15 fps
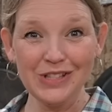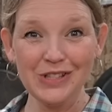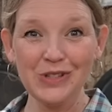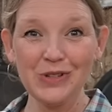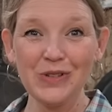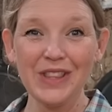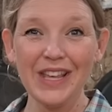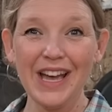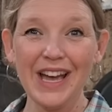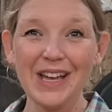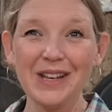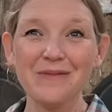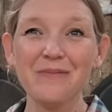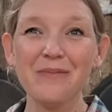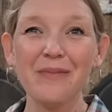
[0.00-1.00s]
so
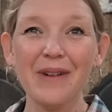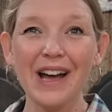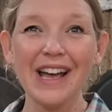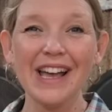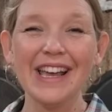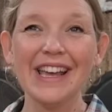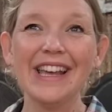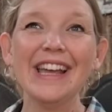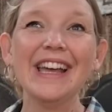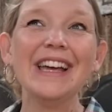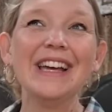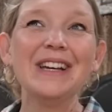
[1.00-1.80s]
that my